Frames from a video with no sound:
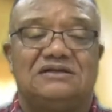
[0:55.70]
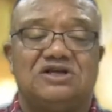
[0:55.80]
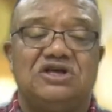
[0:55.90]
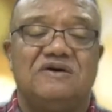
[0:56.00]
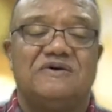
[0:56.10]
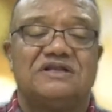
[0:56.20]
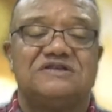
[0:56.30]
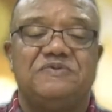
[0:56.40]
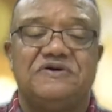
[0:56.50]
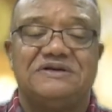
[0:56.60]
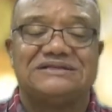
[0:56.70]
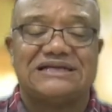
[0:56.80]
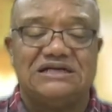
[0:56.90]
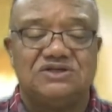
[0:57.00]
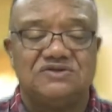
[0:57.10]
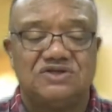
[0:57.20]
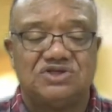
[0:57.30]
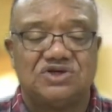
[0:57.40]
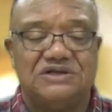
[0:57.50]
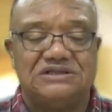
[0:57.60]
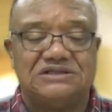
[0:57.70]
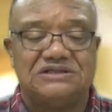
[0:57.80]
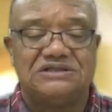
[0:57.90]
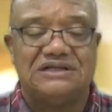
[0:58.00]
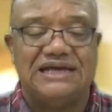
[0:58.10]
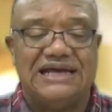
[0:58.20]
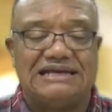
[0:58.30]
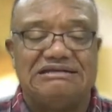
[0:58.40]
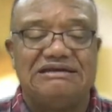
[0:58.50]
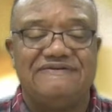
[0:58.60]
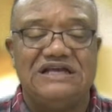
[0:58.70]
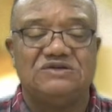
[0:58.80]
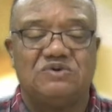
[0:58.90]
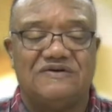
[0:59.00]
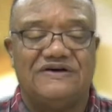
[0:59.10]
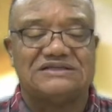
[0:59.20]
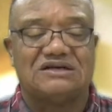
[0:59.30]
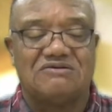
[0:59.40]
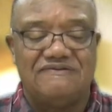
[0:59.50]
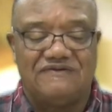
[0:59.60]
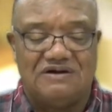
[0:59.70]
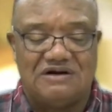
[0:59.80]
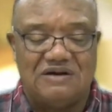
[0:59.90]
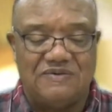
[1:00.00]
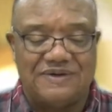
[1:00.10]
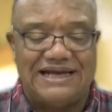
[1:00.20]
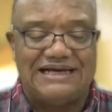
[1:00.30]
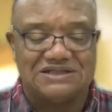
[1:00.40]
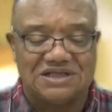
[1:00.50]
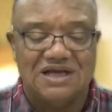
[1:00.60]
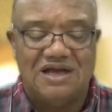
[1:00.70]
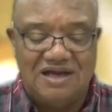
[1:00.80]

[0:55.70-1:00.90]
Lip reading: to hear what the Spirit is saying to the church, and give each one of us a grateful heart, we would ask.